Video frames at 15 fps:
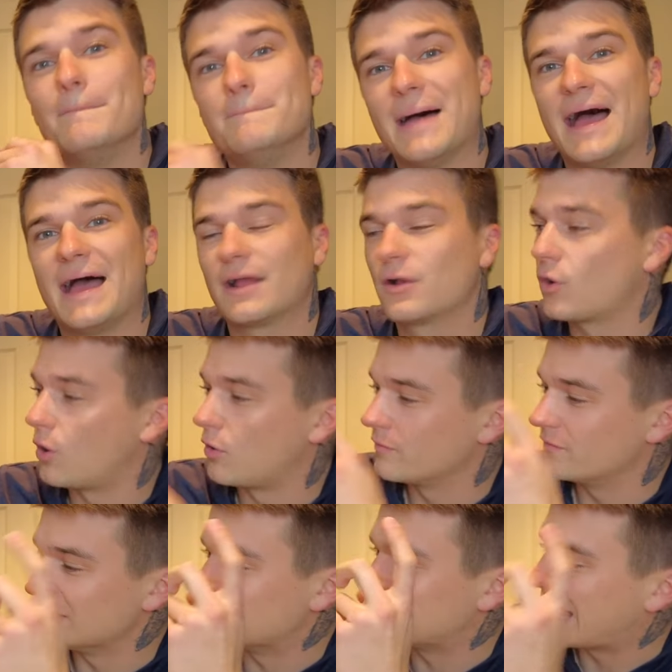bag
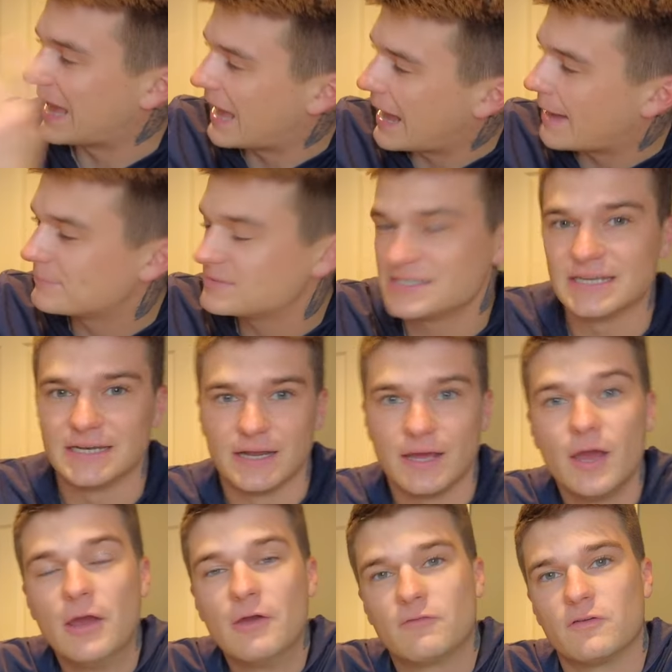called the Captain
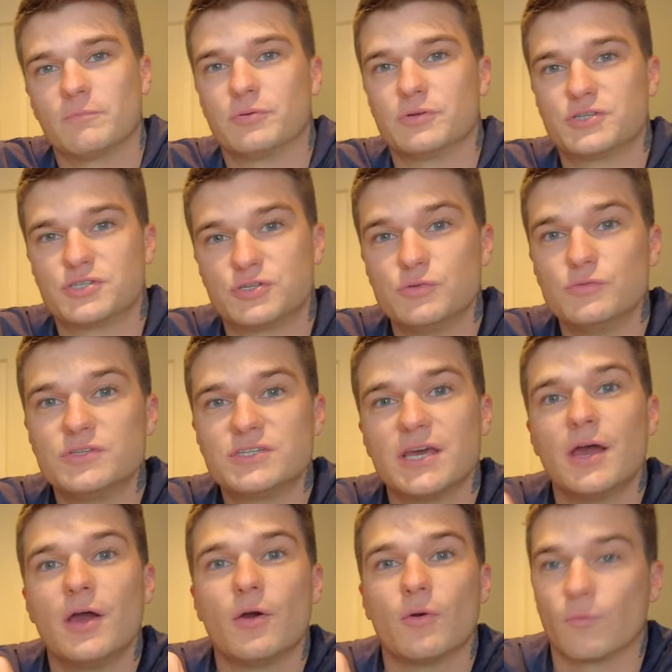from Pursuit
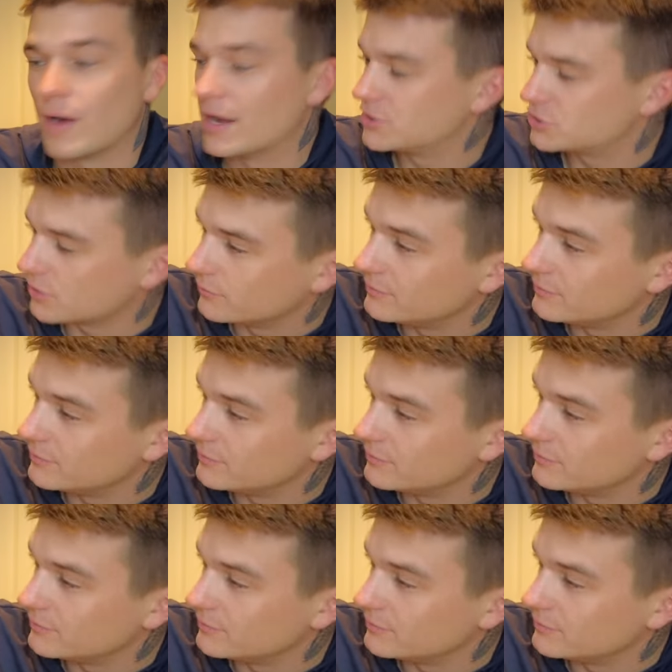Retro.